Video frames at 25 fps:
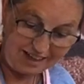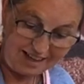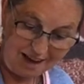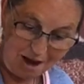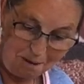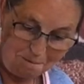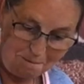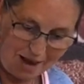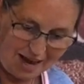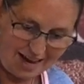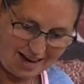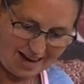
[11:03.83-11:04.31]
I'm
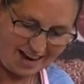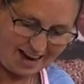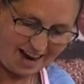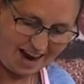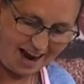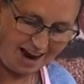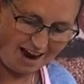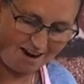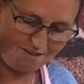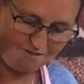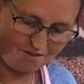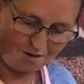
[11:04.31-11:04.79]
making
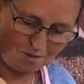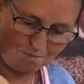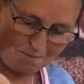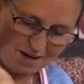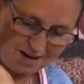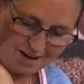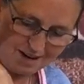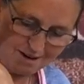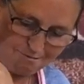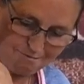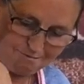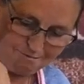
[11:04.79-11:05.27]

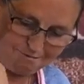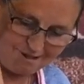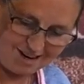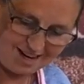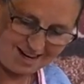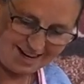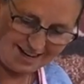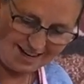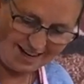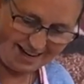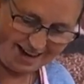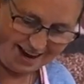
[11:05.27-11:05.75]
everybody
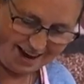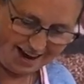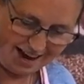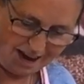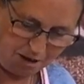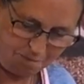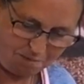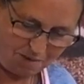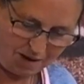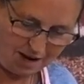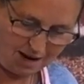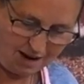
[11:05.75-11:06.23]
really
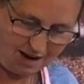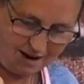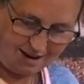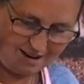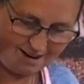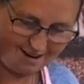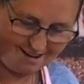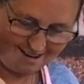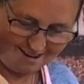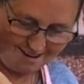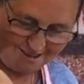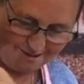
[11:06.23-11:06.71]
happy
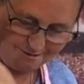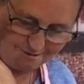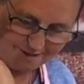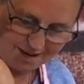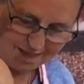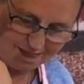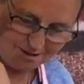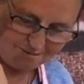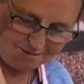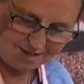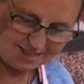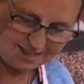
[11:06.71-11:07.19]
with
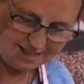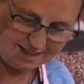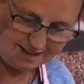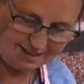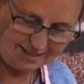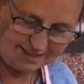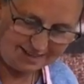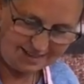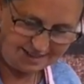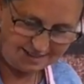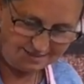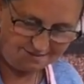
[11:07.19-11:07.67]
the
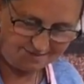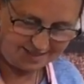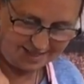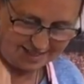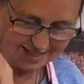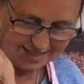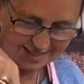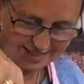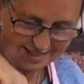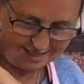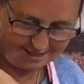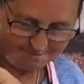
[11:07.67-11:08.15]
results of
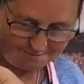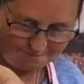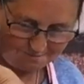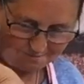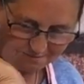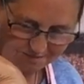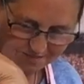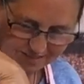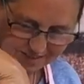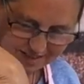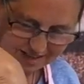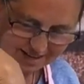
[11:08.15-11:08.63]
this.
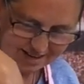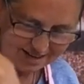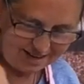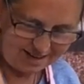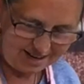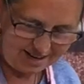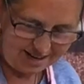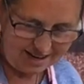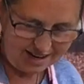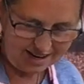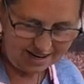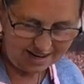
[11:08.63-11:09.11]

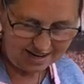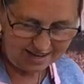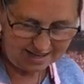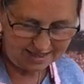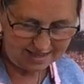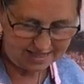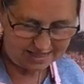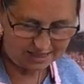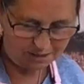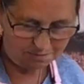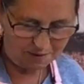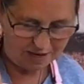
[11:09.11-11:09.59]

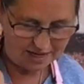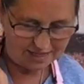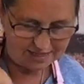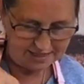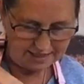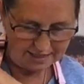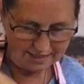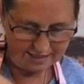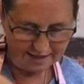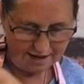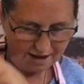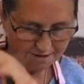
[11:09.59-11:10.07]
This makes a
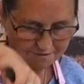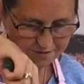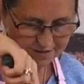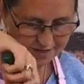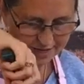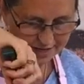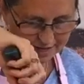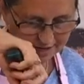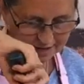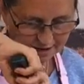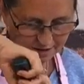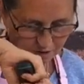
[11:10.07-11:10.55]

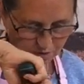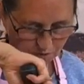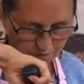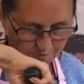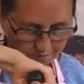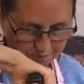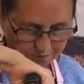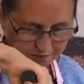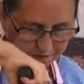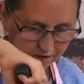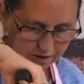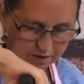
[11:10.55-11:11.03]
lovely,
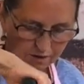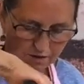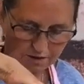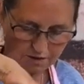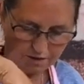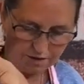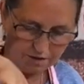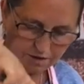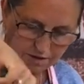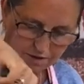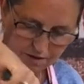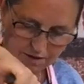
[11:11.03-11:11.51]

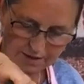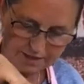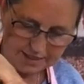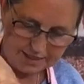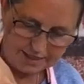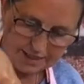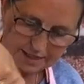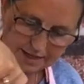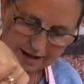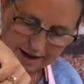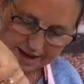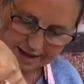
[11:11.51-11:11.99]

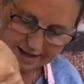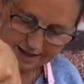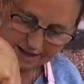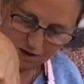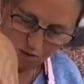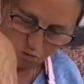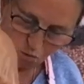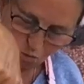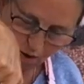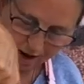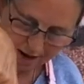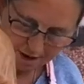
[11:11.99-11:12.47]
slightly
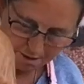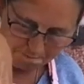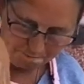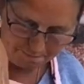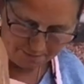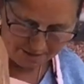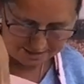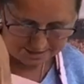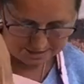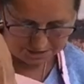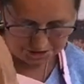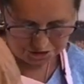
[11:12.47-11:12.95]
wet
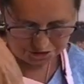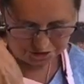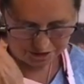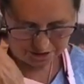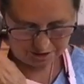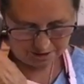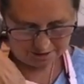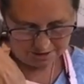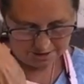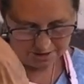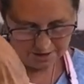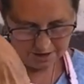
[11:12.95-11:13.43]
mixture.
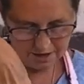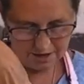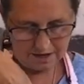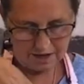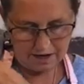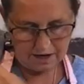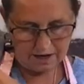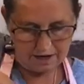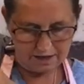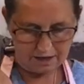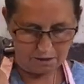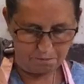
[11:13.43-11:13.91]

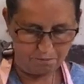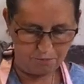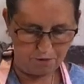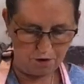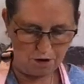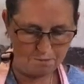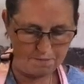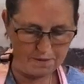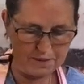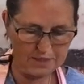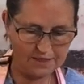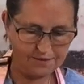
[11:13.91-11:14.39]
And the
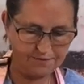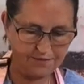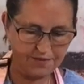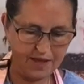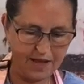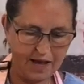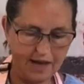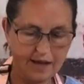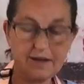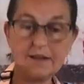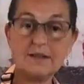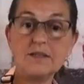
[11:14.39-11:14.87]
purpose of
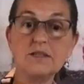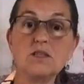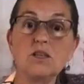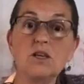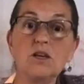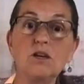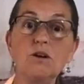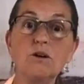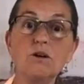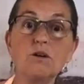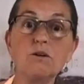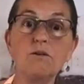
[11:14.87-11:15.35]
that is that
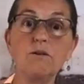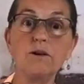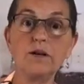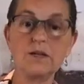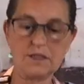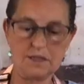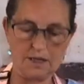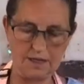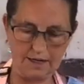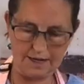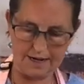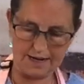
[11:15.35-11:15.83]
you're going
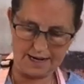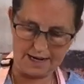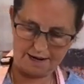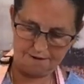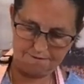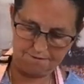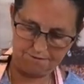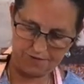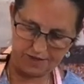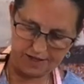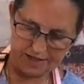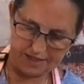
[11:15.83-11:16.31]
to
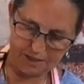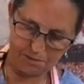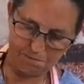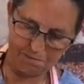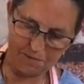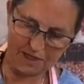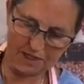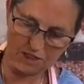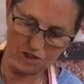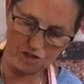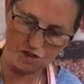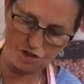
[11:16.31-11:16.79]
leave this
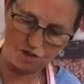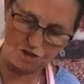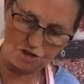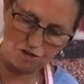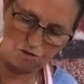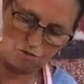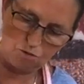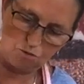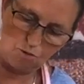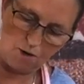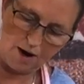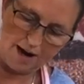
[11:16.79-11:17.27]
mixture to
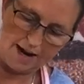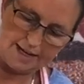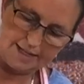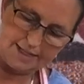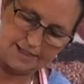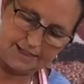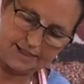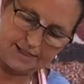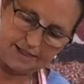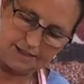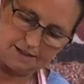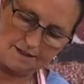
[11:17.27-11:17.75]

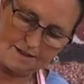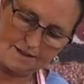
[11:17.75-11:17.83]
rest.